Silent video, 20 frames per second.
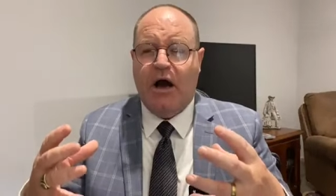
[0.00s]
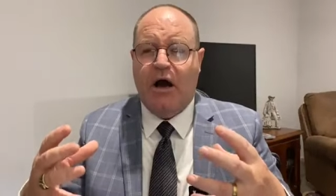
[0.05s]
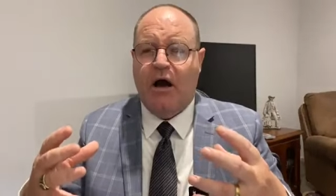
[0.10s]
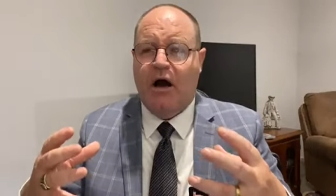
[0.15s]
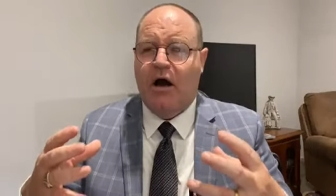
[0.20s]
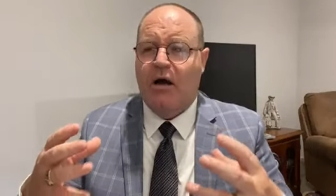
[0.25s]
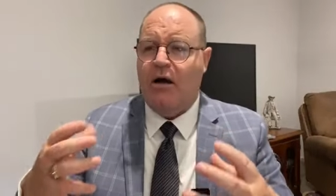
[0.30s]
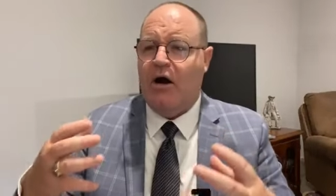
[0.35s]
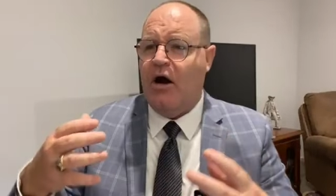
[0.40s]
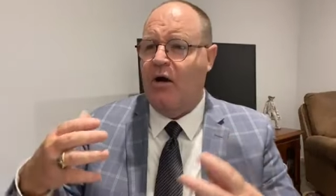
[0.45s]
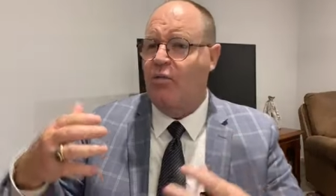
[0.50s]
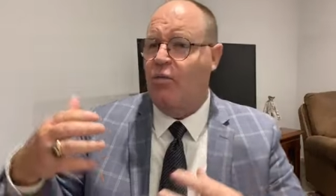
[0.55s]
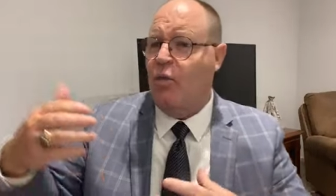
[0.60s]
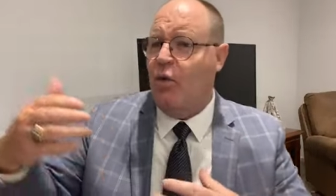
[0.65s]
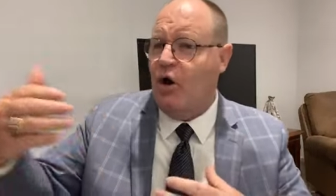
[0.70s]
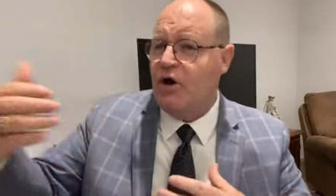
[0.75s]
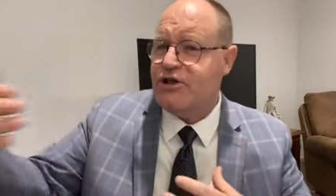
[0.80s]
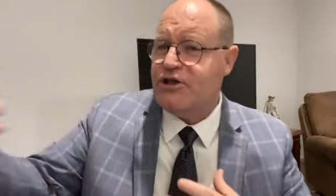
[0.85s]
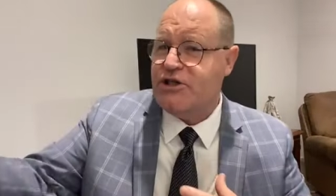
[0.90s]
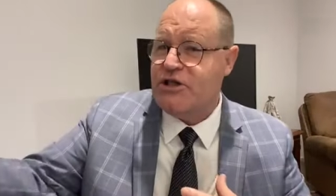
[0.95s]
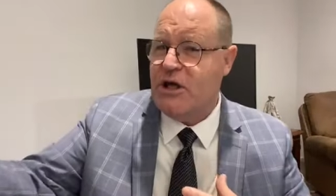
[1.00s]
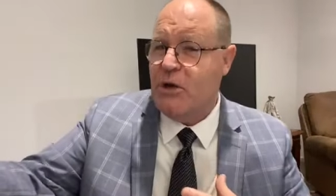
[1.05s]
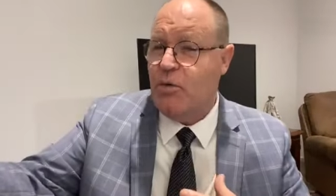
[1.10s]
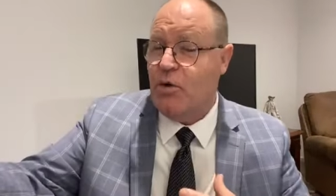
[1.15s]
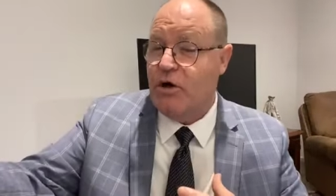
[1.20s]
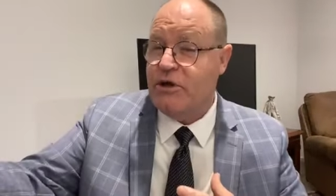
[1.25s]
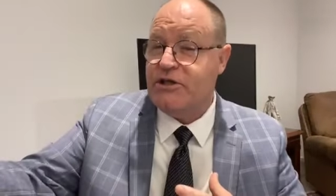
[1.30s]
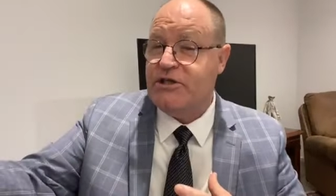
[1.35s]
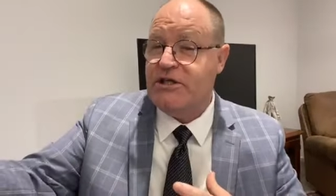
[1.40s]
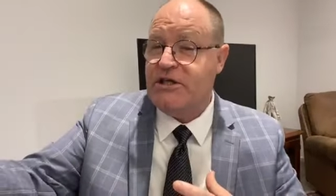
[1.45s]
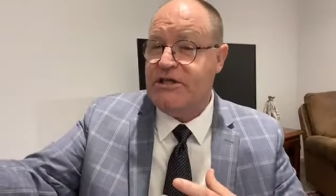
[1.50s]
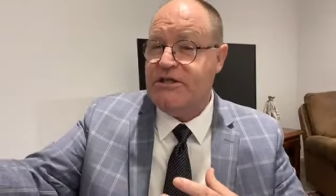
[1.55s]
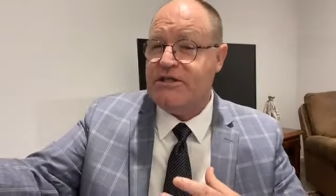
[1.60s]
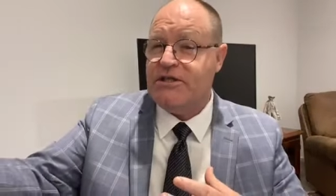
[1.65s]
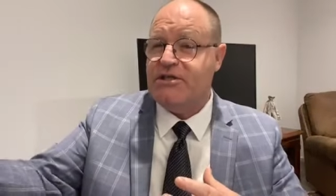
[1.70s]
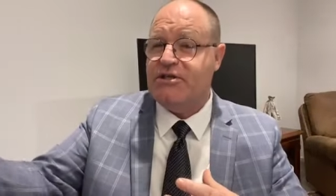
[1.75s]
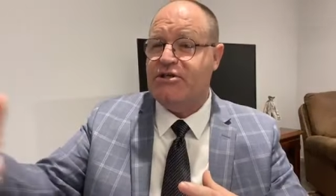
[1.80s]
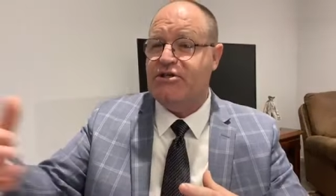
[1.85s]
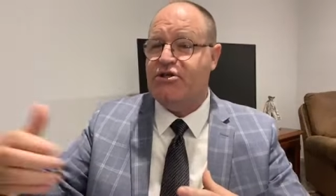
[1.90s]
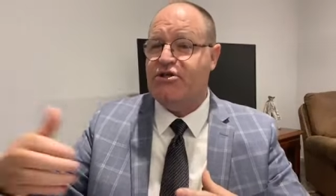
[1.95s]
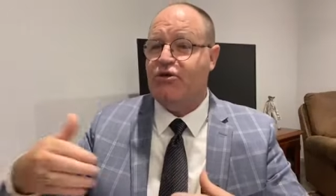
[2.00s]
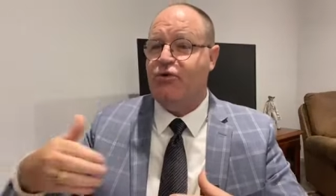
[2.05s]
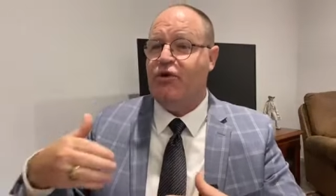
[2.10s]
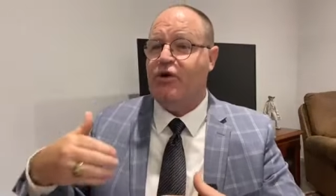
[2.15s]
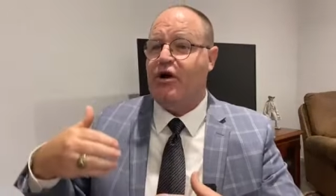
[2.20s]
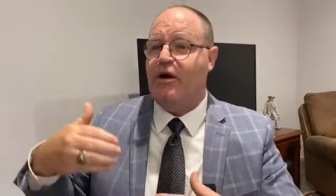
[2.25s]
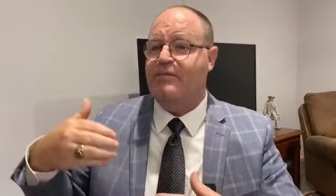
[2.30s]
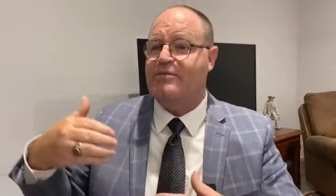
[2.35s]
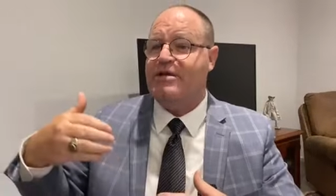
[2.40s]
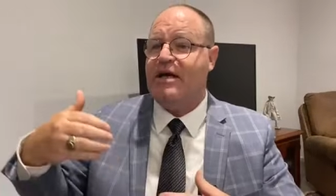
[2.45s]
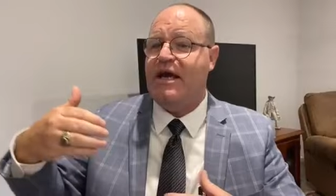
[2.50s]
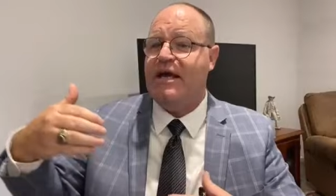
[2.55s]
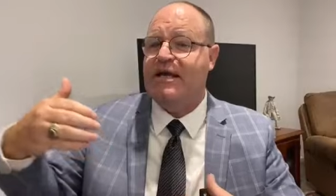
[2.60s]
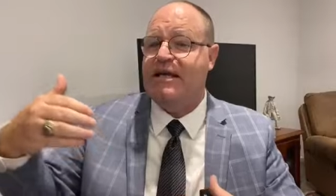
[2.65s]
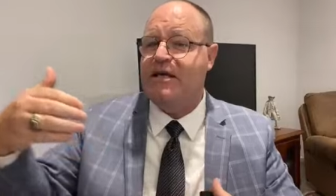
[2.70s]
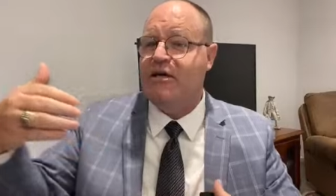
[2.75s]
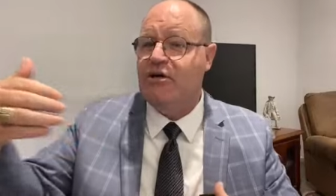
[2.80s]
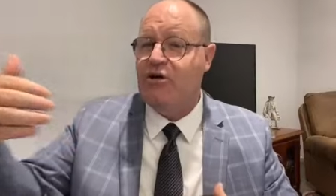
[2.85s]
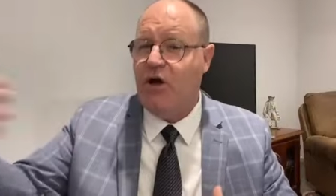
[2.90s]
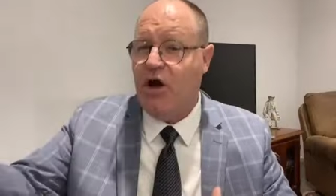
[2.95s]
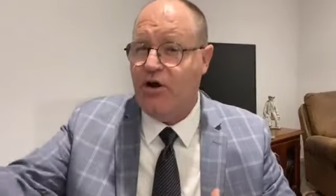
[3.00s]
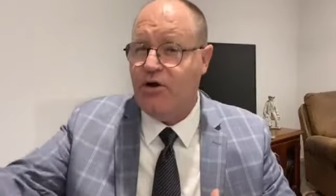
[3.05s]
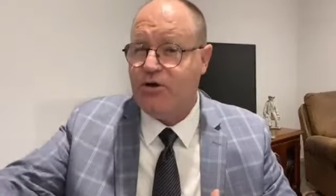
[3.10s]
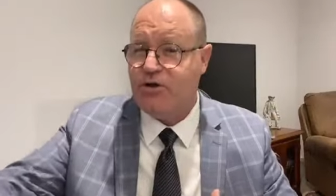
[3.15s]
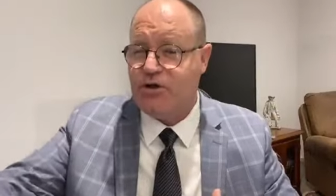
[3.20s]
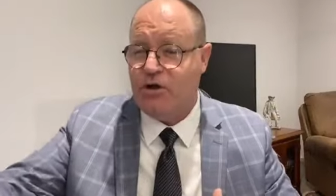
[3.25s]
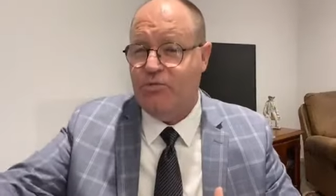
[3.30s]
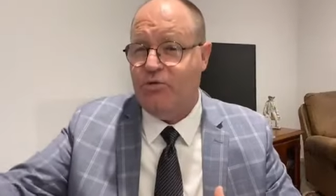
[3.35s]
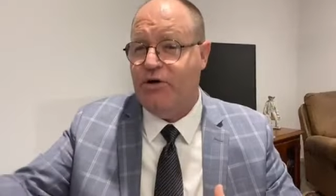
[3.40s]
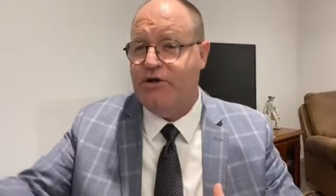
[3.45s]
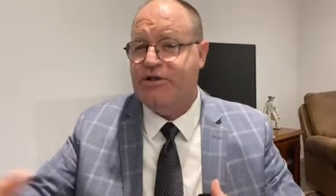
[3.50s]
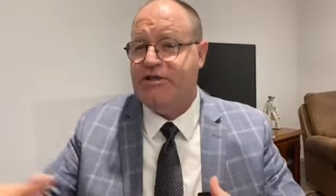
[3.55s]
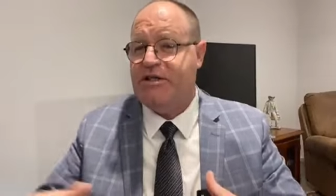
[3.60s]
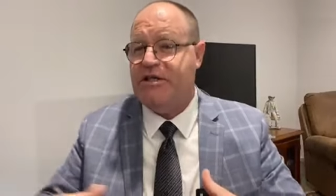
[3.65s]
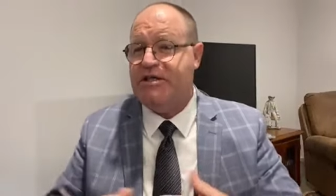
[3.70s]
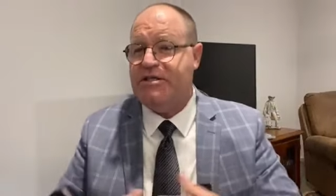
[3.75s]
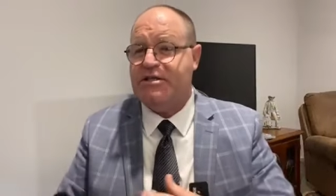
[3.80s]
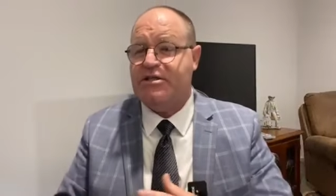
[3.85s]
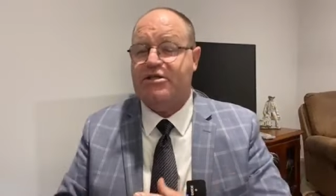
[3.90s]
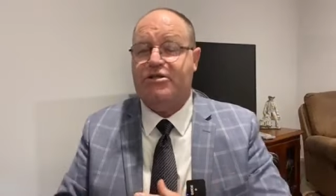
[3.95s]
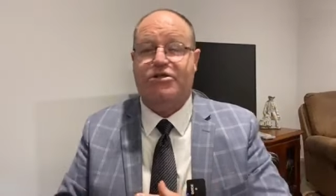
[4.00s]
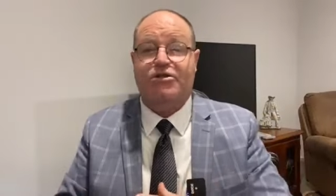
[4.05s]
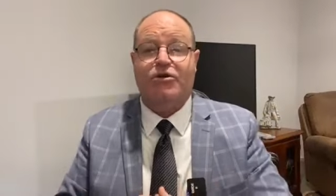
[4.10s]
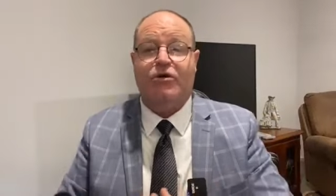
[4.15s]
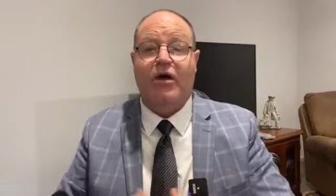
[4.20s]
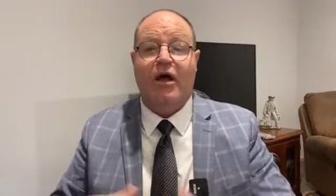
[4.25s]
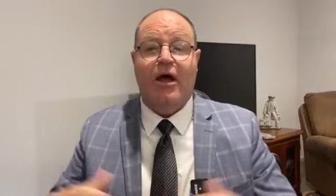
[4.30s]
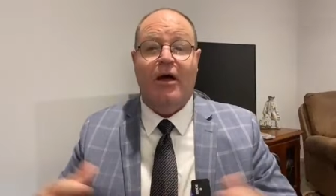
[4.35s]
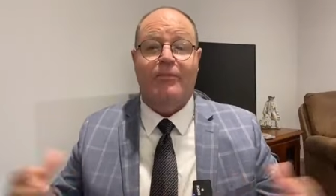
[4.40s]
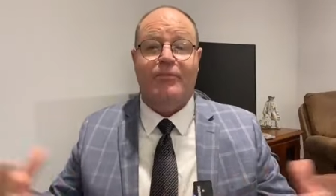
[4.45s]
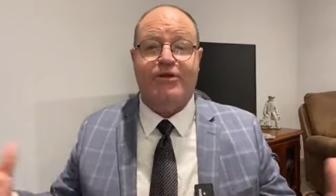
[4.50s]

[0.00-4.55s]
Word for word: I, am watching what Jesus is doing, I'm taking notes on what Jesus is doing,